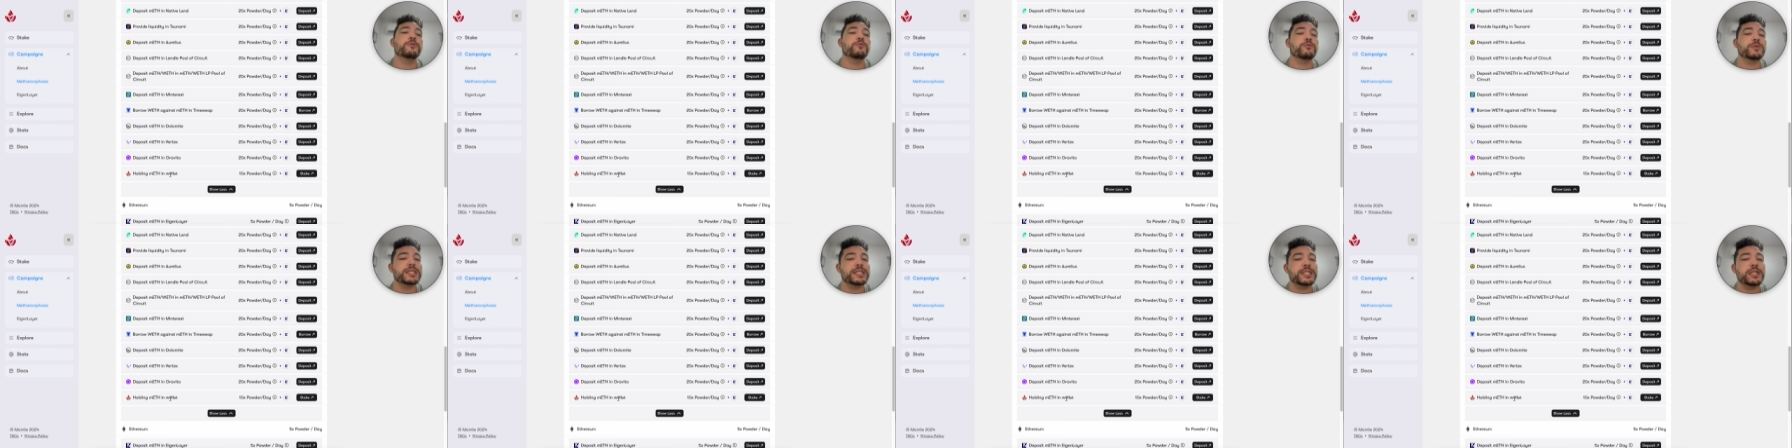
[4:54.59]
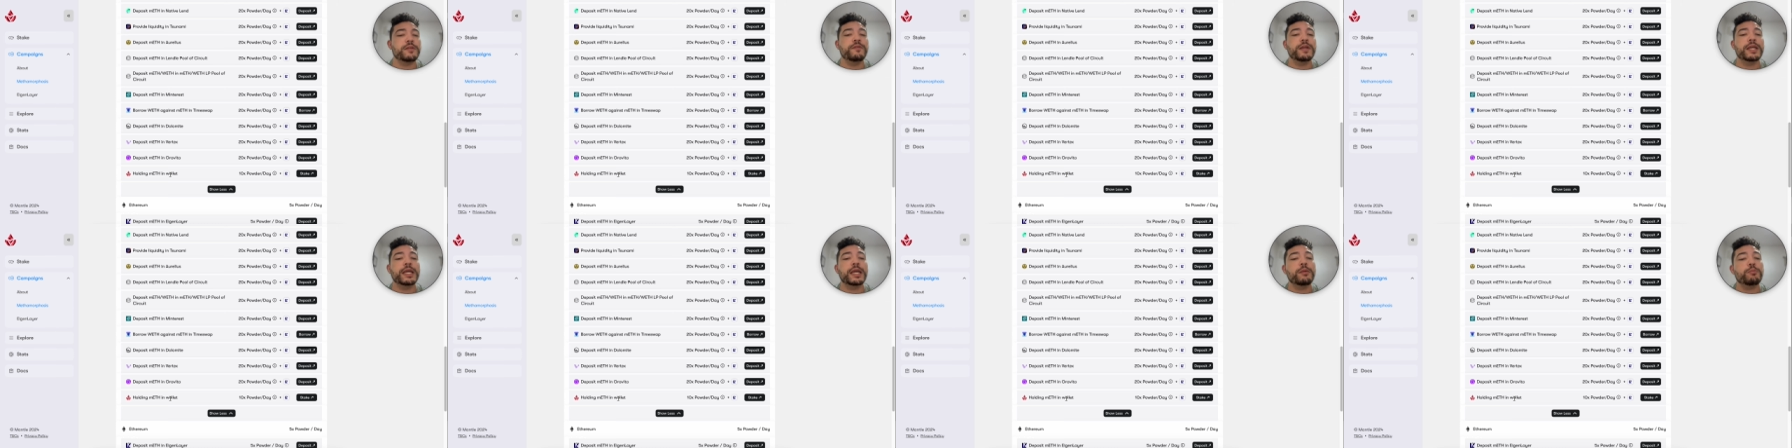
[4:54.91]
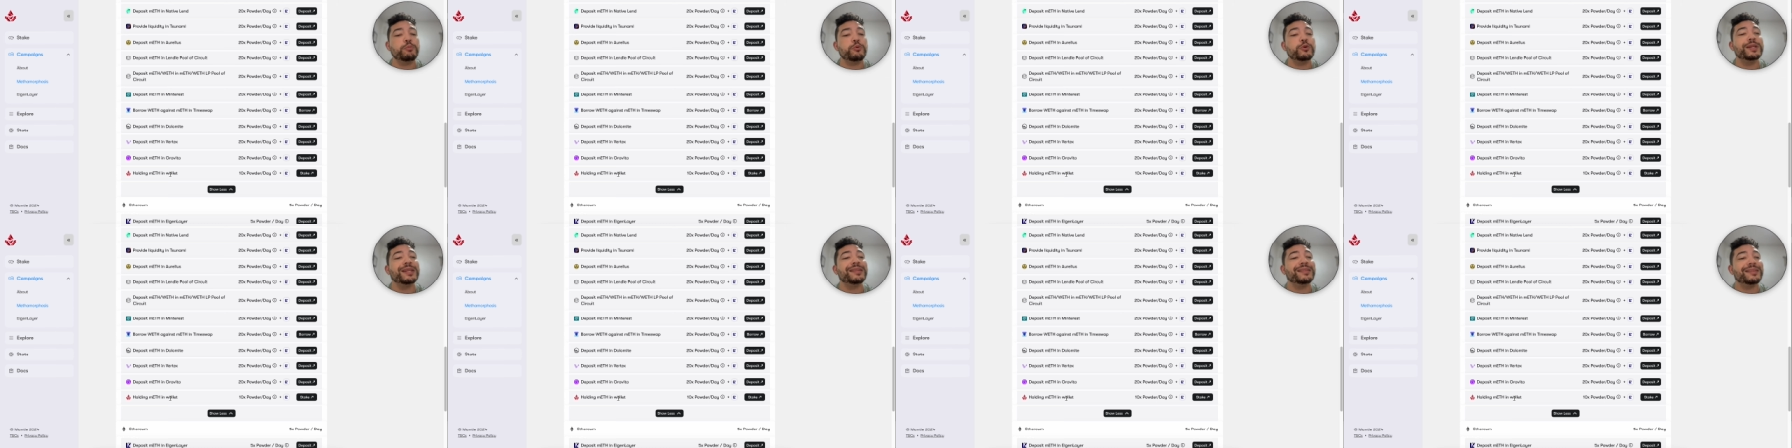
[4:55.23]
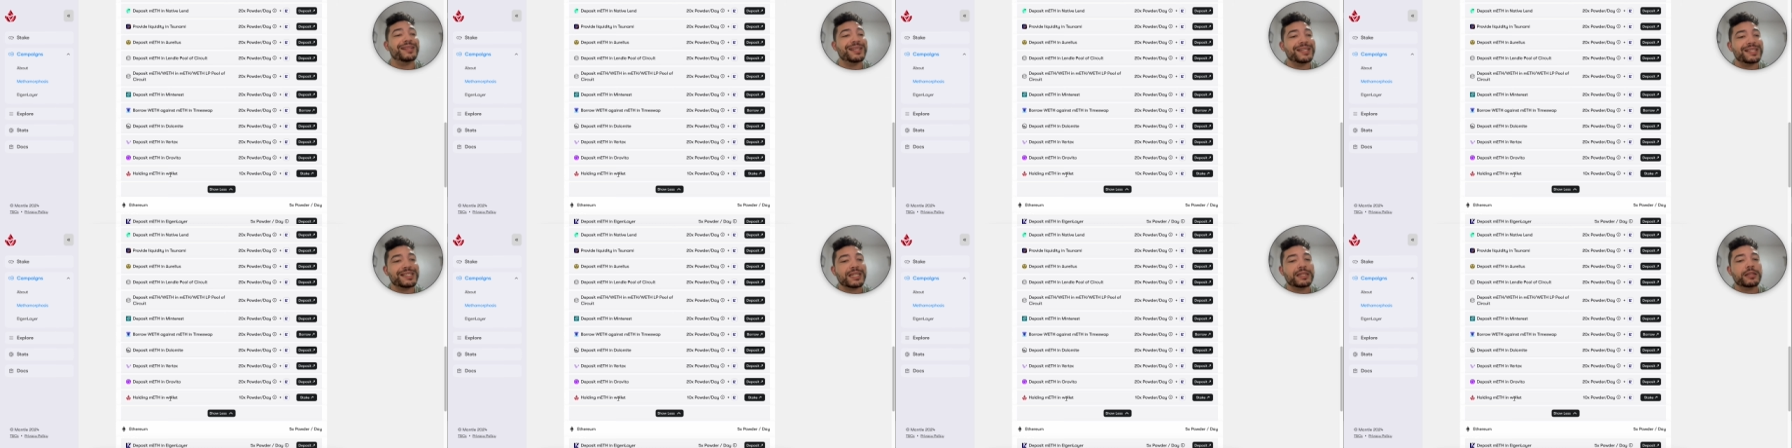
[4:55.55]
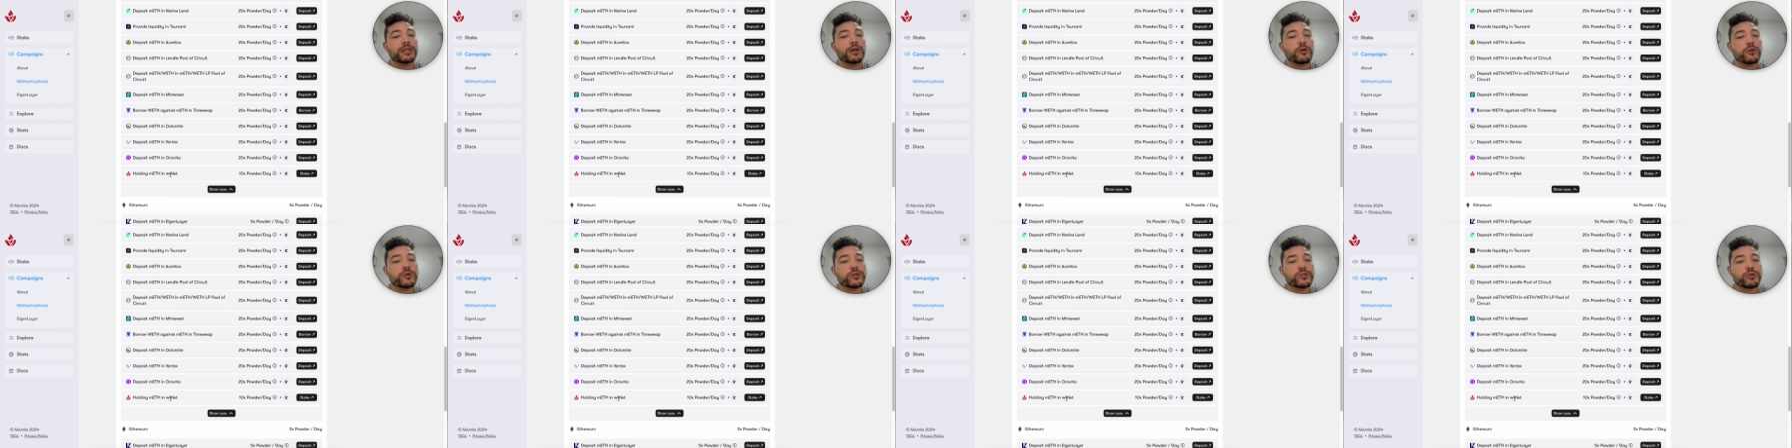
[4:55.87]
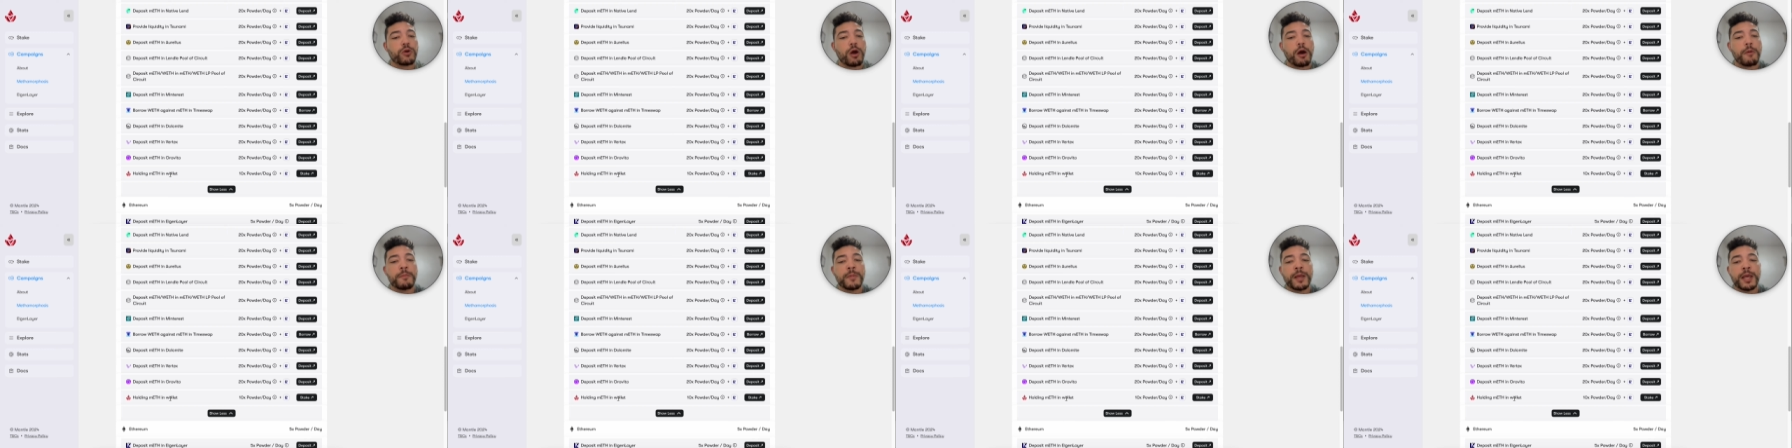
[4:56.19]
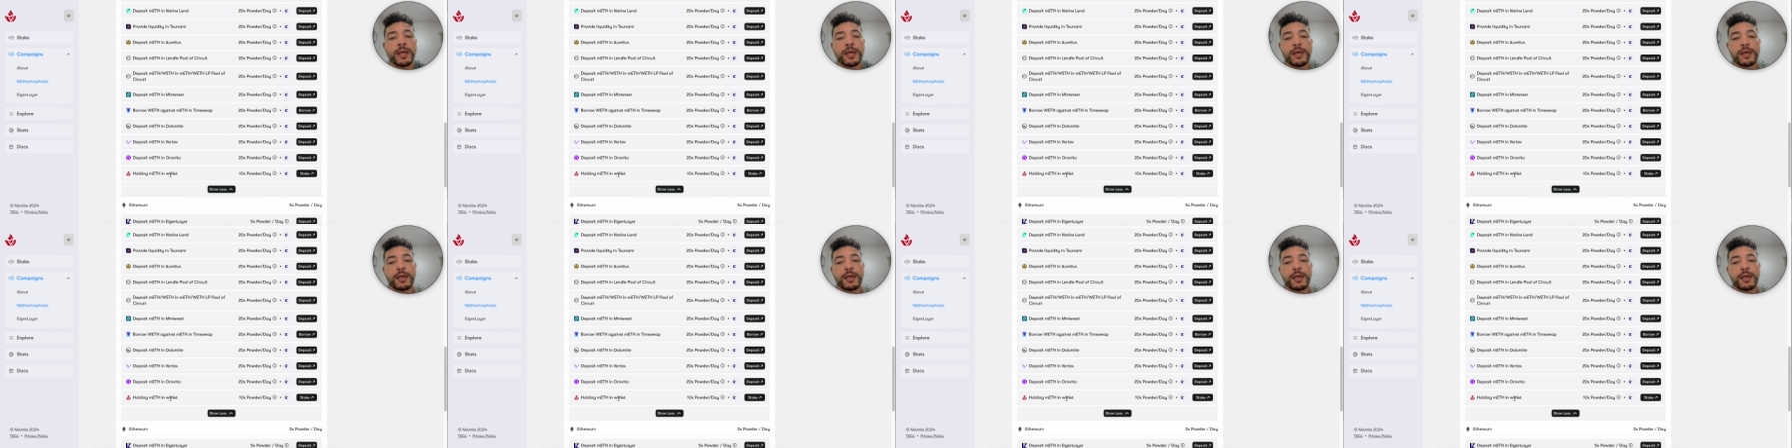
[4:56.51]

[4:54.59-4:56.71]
receiving a pretty decent airdrop